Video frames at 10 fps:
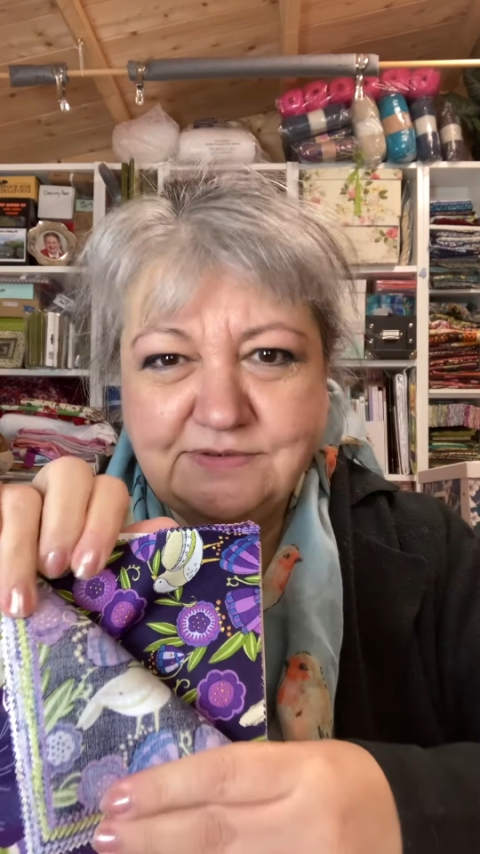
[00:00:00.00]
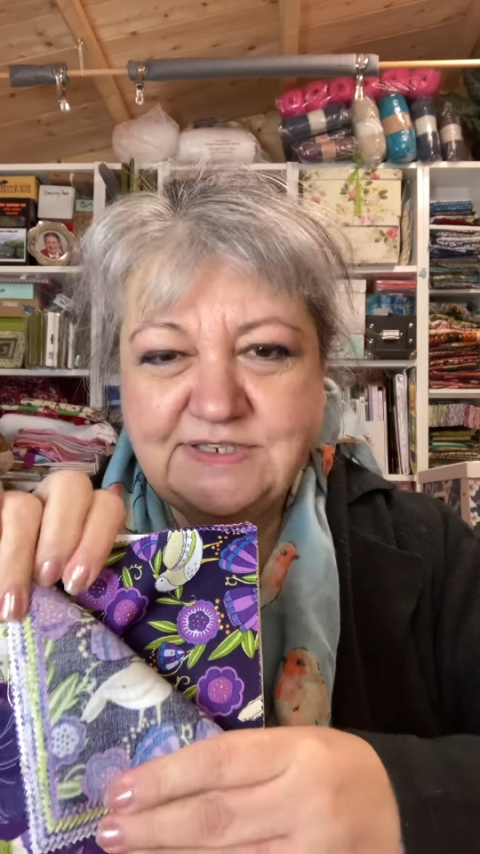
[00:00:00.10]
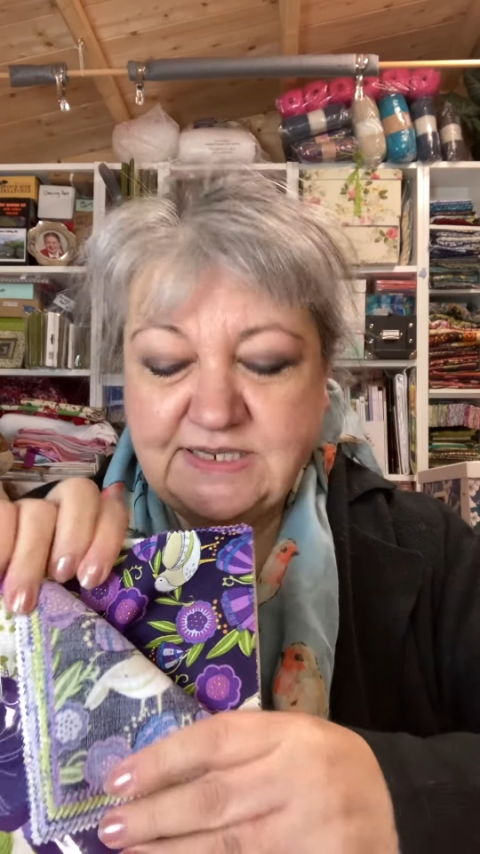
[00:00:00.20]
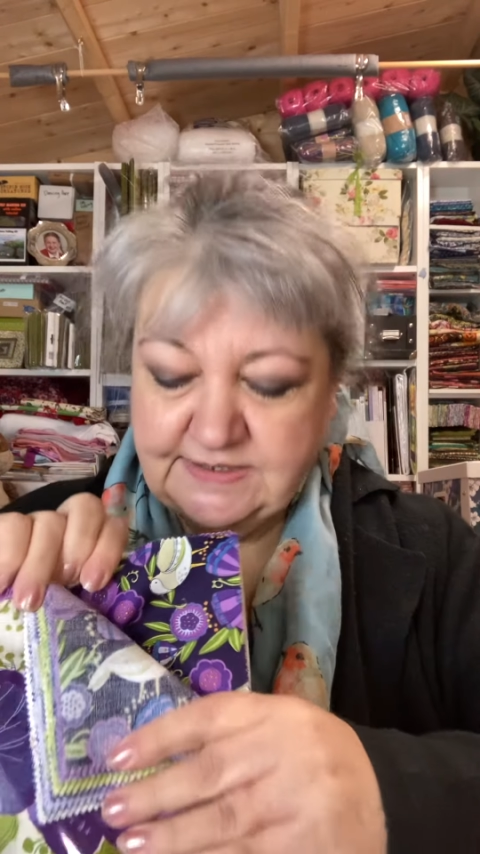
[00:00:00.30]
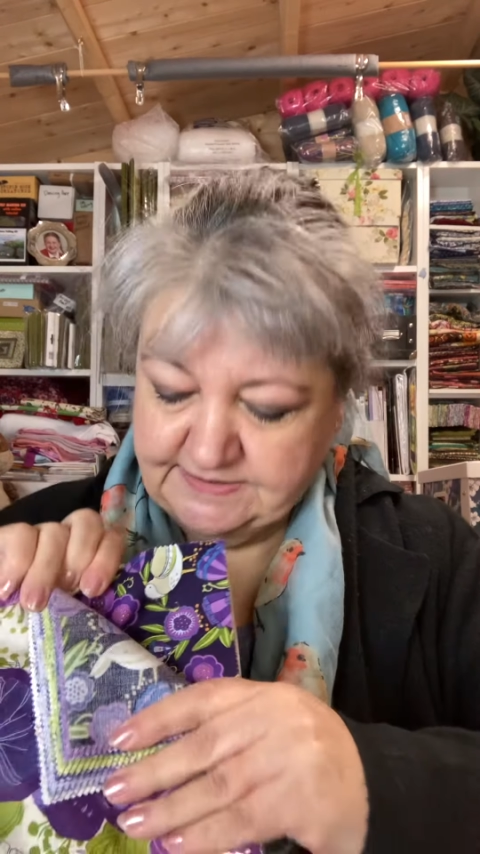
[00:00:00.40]

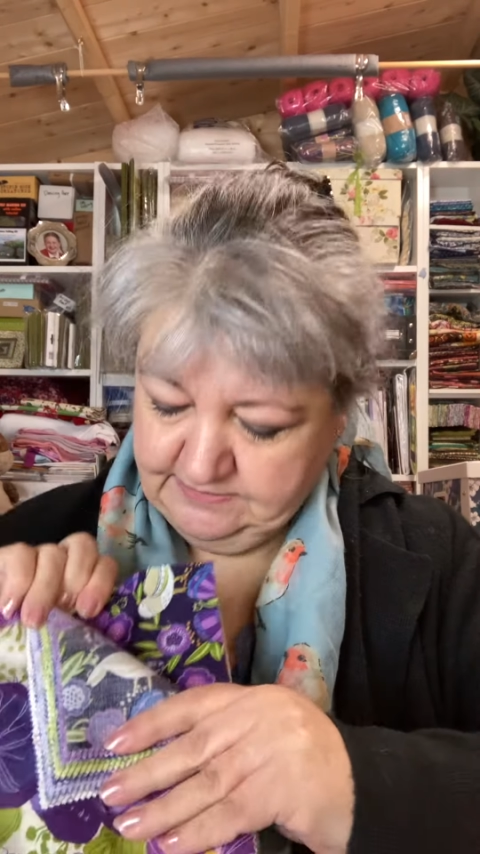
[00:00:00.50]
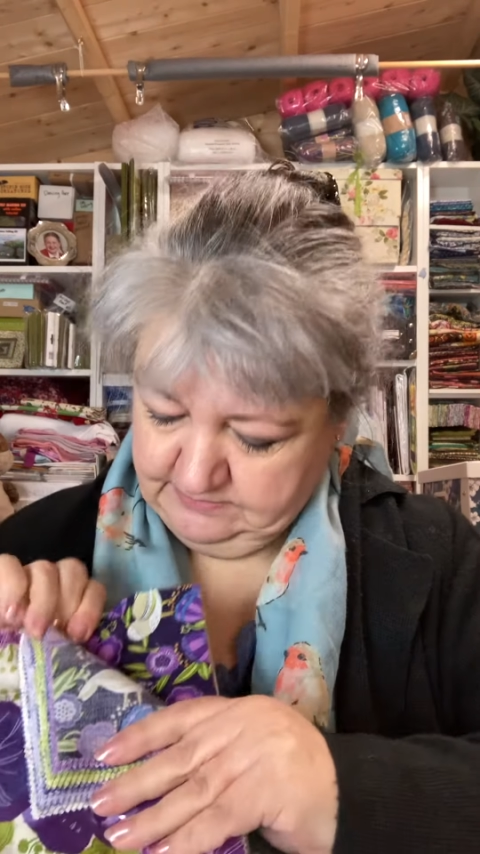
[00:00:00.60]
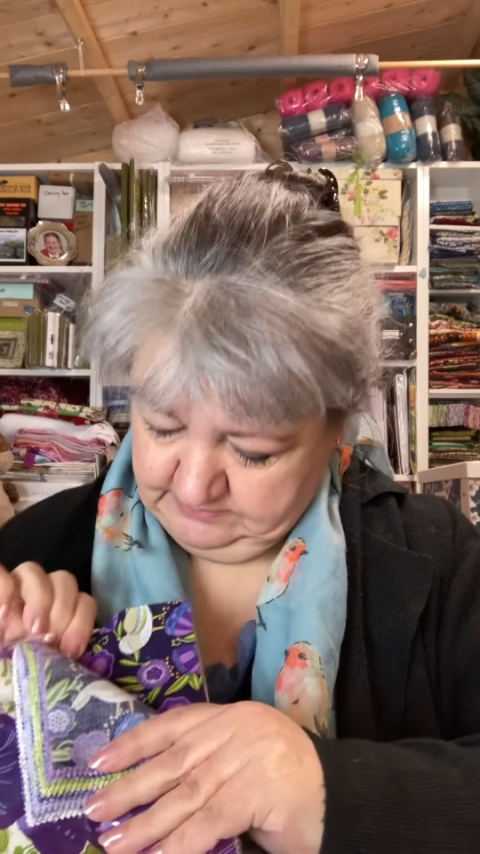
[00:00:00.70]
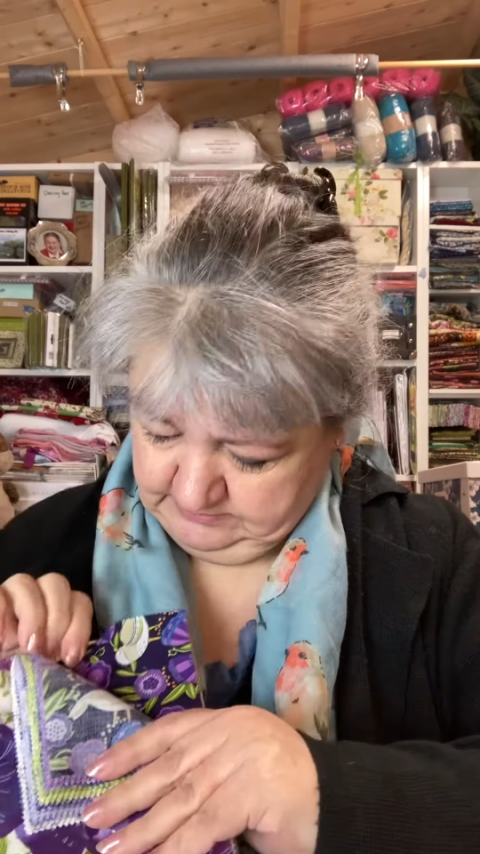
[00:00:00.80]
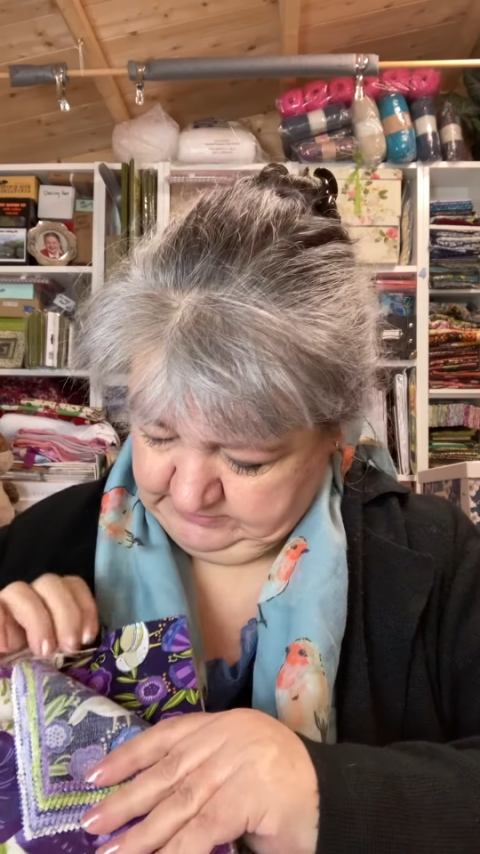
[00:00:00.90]
It is.
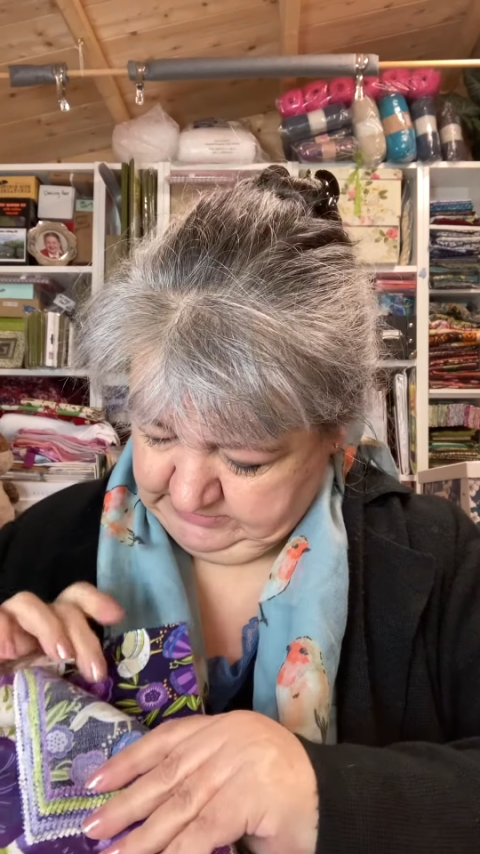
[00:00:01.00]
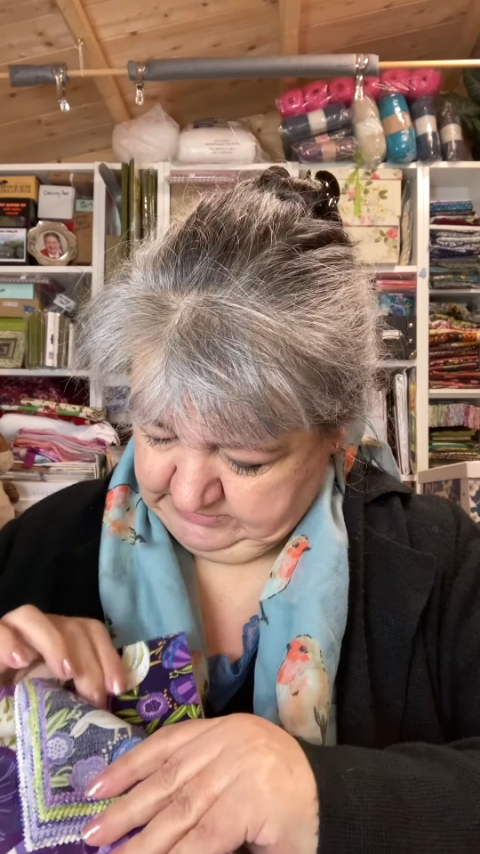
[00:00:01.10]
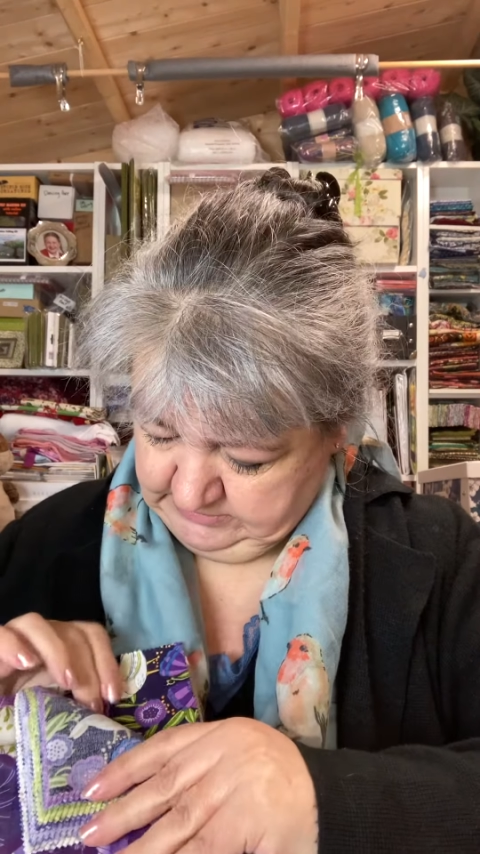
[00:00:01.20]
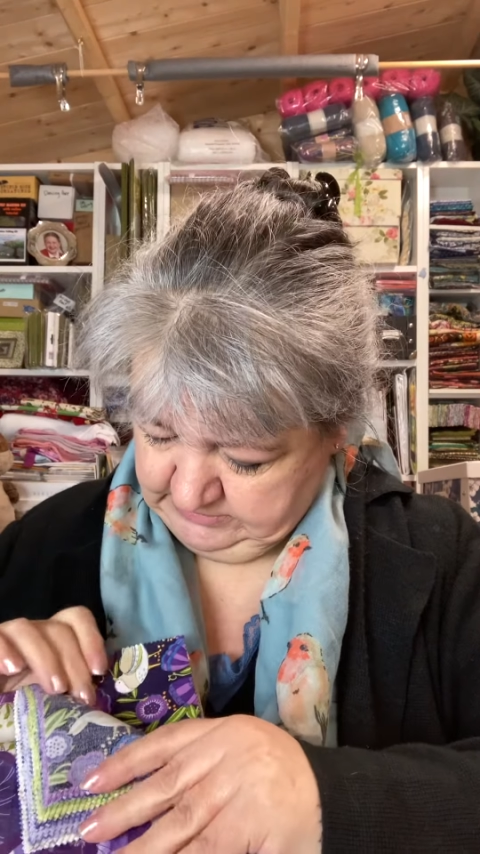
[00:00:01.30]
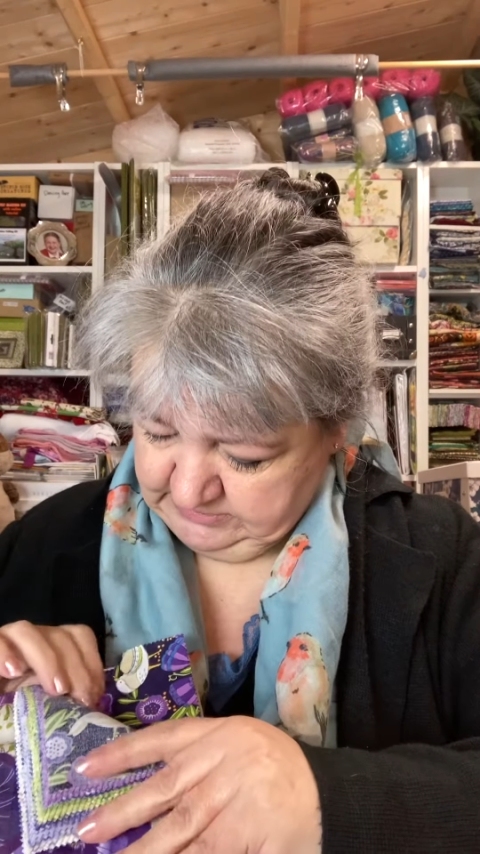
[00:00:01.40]

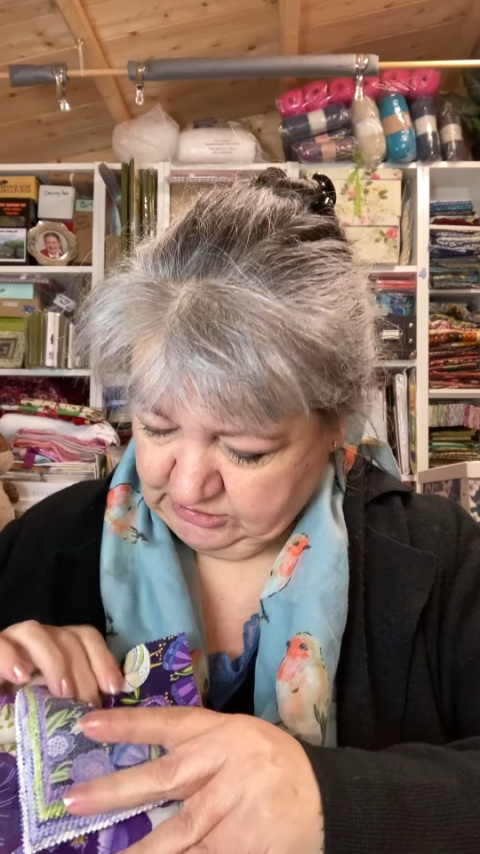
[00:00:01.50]
It's